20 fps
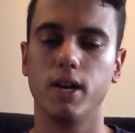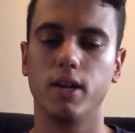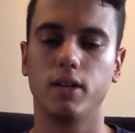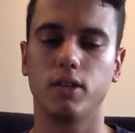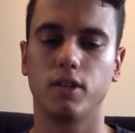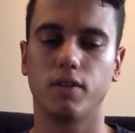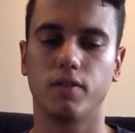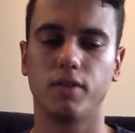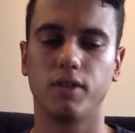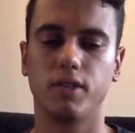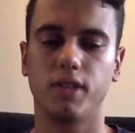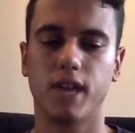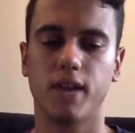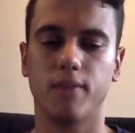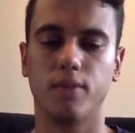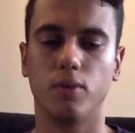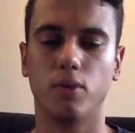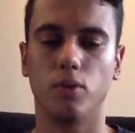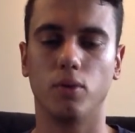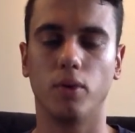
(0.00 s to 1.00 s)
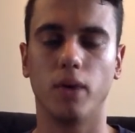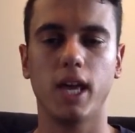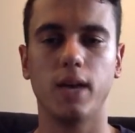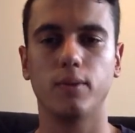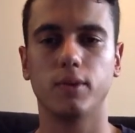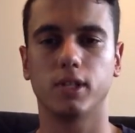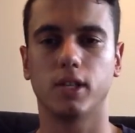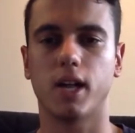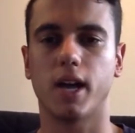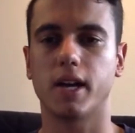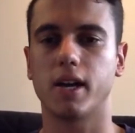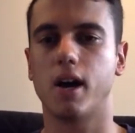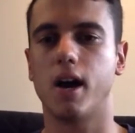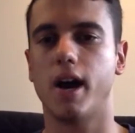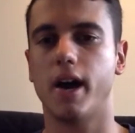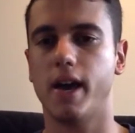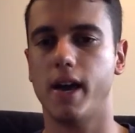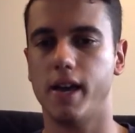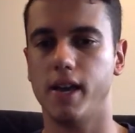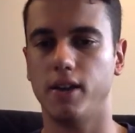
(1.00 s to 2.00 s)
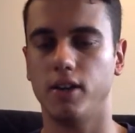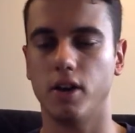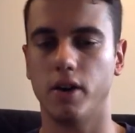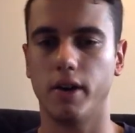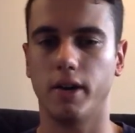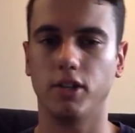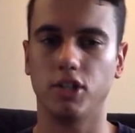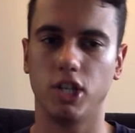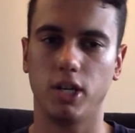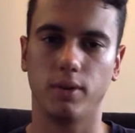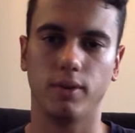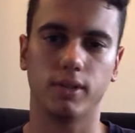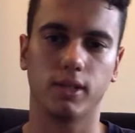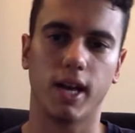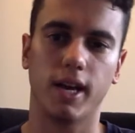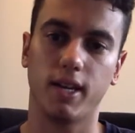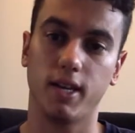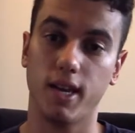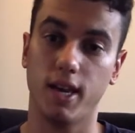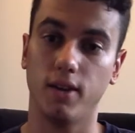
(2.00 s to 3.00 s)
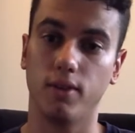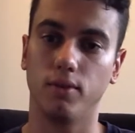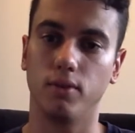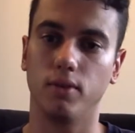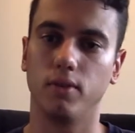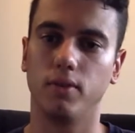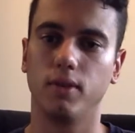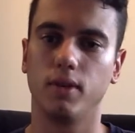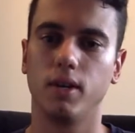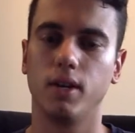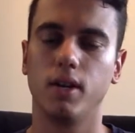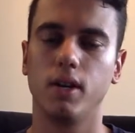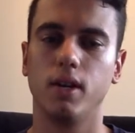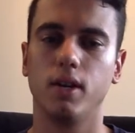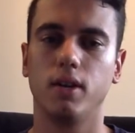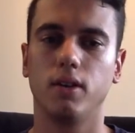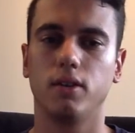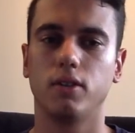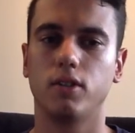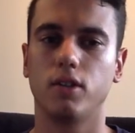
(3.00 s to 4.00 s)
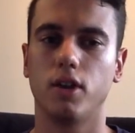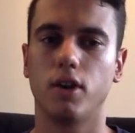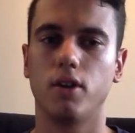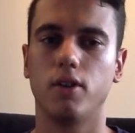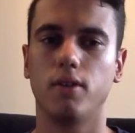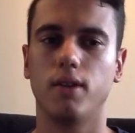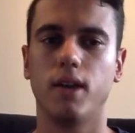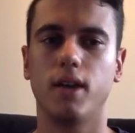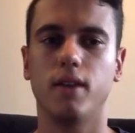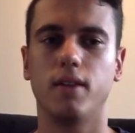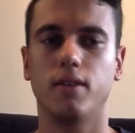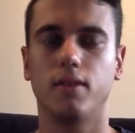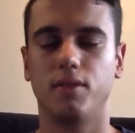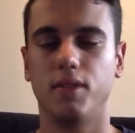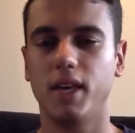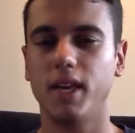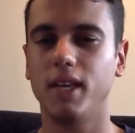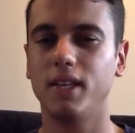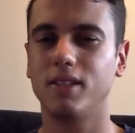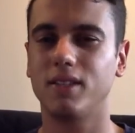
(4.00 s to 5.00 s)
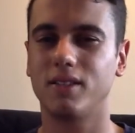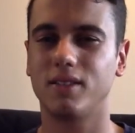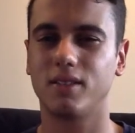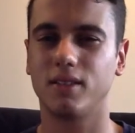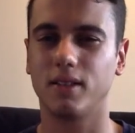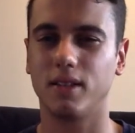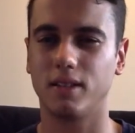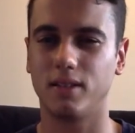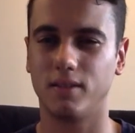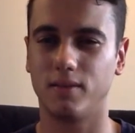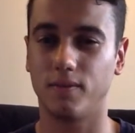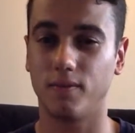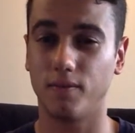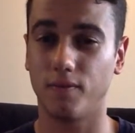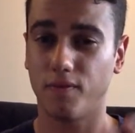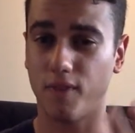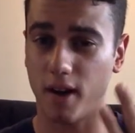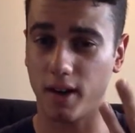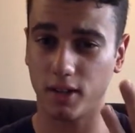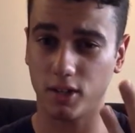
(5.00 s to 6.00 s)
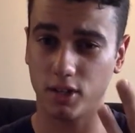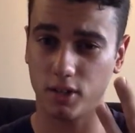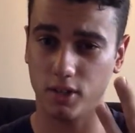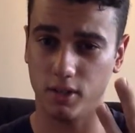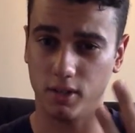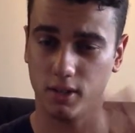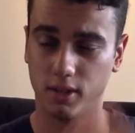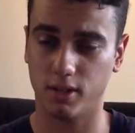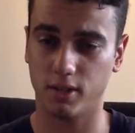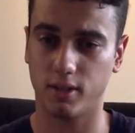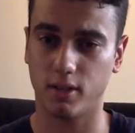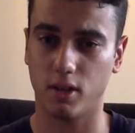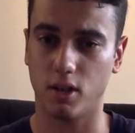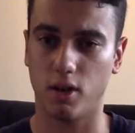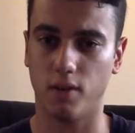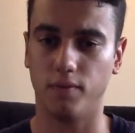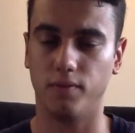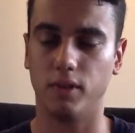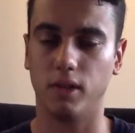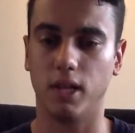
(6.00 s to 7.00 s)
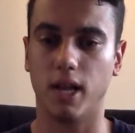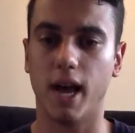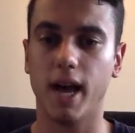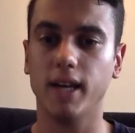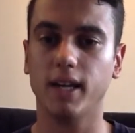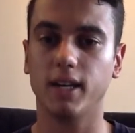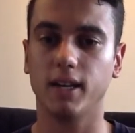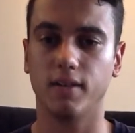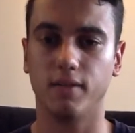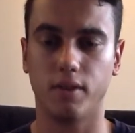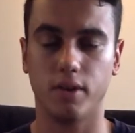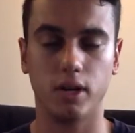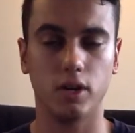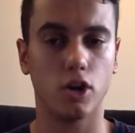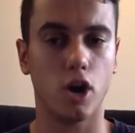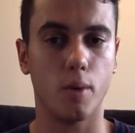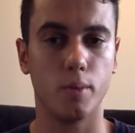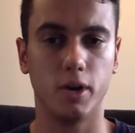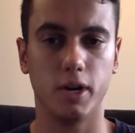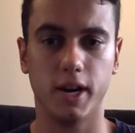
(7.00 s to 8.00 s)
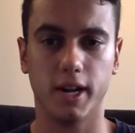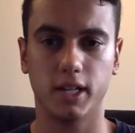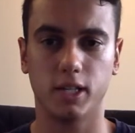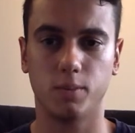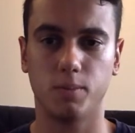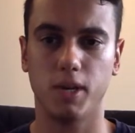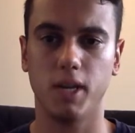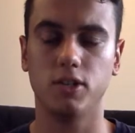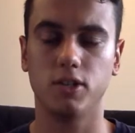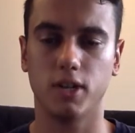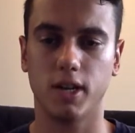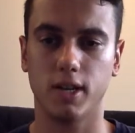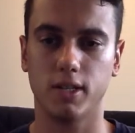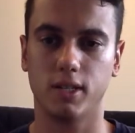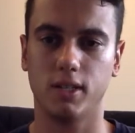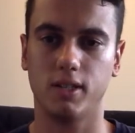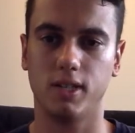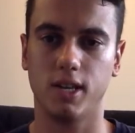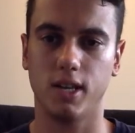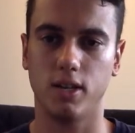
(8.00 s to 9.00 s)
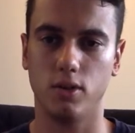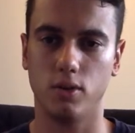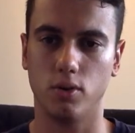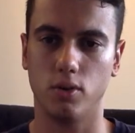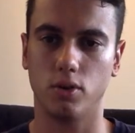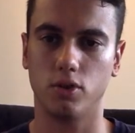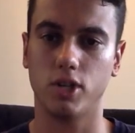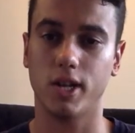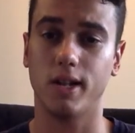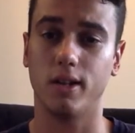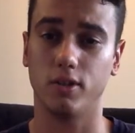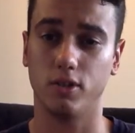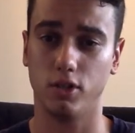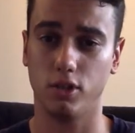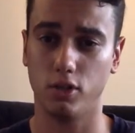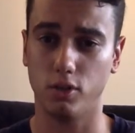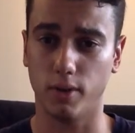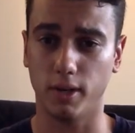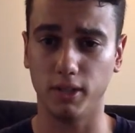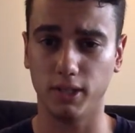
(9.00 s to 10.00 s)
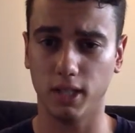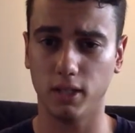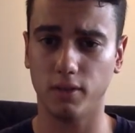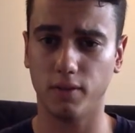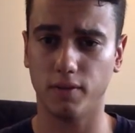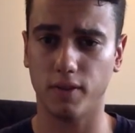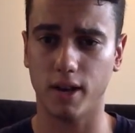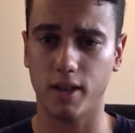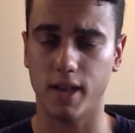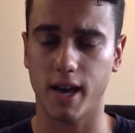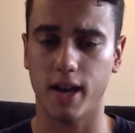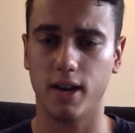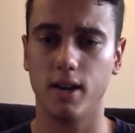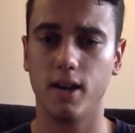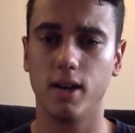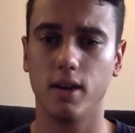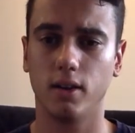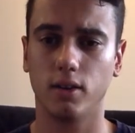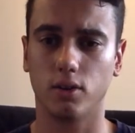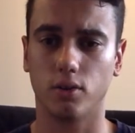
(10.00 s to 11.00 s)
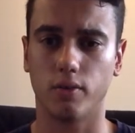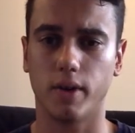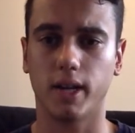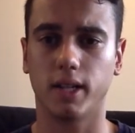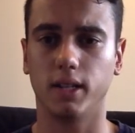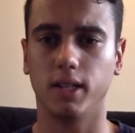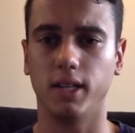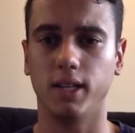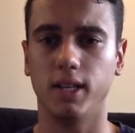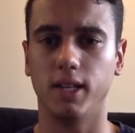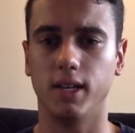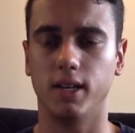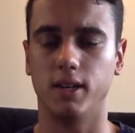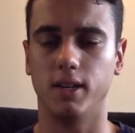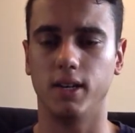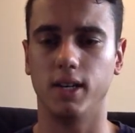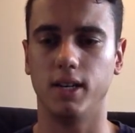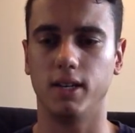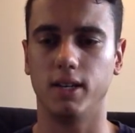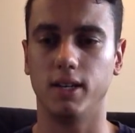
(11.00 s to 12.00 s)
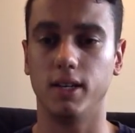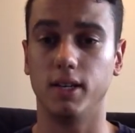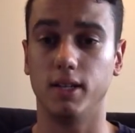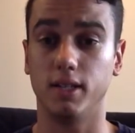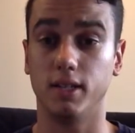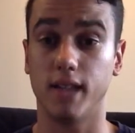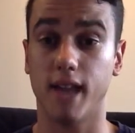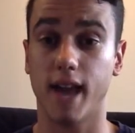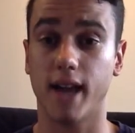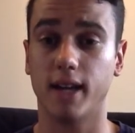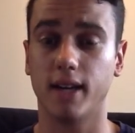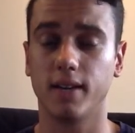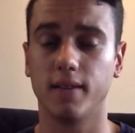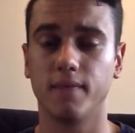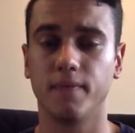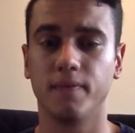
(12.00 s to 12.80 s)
So for example, he was like, hi, how you going? She was like, yeah, good. So these functions of like are very common in our speech, and as I said, your challenge is to identify that correctly in a SAC.